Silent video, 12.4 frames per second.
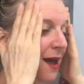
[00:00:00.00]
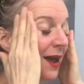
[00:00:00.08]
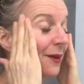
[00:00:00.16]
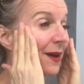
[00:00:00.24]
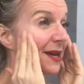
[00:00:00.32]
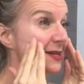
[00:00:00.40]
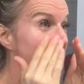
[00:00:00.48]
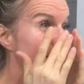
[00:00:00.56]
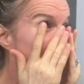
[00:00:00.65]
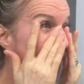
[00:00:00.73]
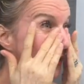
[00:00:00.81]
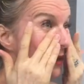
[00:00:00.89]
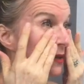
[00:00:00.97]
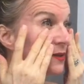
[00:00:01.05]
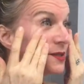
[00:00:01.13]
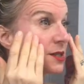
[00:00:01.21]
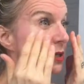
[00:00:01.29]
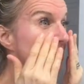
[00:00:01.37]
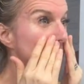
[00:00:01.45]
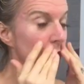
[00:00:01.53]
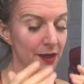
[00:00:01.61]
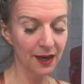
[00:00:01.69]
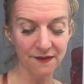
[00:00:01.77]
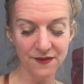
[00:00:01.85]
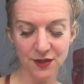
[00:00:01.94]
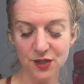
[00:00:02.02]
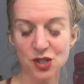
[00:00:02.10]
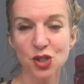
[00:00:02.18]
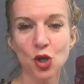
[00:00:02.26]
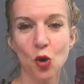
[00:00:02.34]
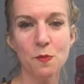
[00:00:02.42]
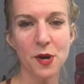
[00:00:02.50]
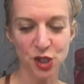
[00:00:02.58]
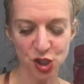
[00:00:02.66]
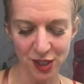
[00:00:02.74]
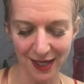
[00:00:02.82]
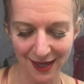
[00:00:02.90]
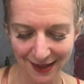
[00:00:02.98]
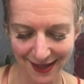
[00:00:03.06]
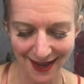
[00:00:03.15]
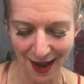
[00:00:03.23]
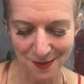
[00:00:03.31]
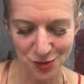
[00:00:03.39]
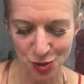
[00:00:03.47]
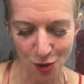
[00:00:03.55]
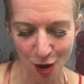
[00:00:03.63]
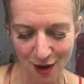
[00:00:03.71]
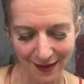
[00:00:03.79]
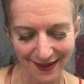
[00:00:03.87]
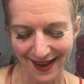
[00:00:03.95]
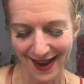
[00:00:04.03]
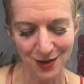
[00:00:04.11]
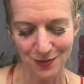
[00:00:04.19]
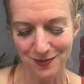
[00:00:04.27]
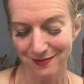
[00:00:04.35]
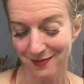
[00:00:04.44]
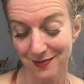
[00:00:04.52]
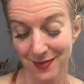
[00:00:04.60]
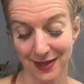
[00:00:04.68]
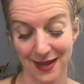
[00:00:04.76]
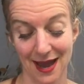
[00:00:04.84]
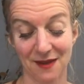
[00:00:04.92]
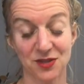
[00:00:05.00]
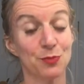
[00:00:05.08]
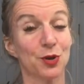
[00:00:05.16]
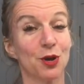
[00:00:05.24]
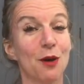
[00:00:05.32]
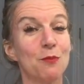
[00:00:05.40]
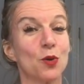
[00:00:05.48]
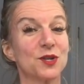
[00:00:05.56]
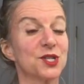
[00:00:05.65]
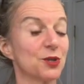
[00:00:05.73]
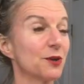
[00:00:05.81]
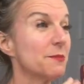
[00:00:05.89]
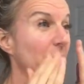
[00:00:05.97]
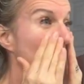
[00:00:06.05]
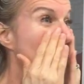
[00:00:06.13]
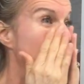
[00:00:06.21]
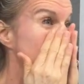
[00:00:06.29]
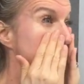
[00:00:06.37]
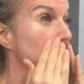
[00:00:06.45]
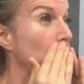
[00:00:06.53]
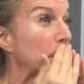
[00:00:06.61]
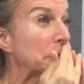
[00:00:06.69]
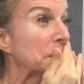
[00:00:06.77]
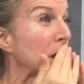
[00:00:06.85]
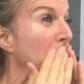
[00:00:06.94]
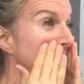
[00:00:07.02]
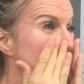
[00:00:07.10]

Anyways, it feels good. I feel so much tingling. I'm drawn. I don't really have to put on more serum, but I want to. I'm so